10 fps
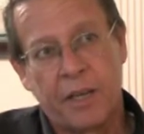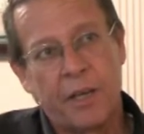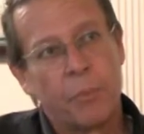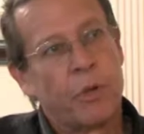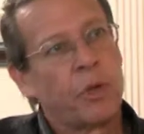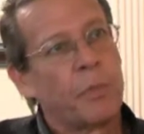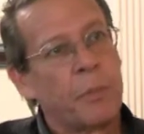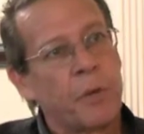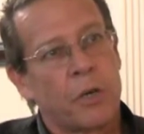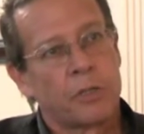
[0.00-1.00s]
but it'll be
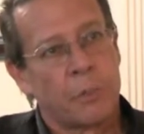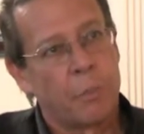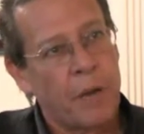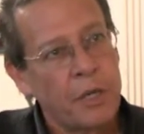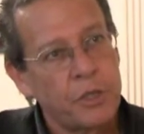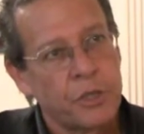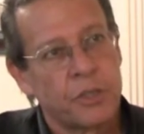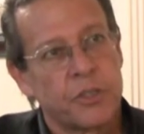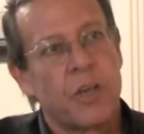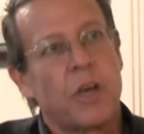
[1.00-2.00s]
because the
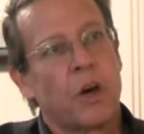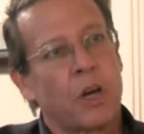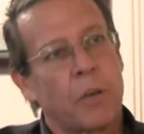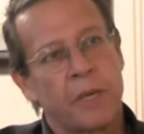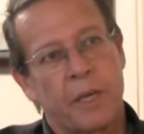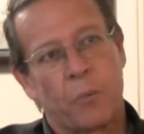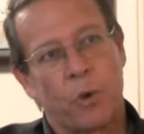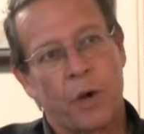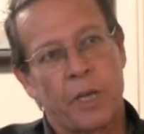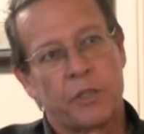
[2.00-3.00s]
patients are coming in more
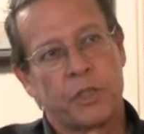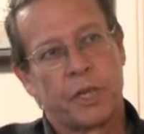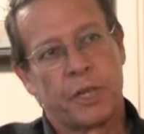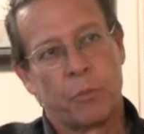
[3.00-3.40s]
educated,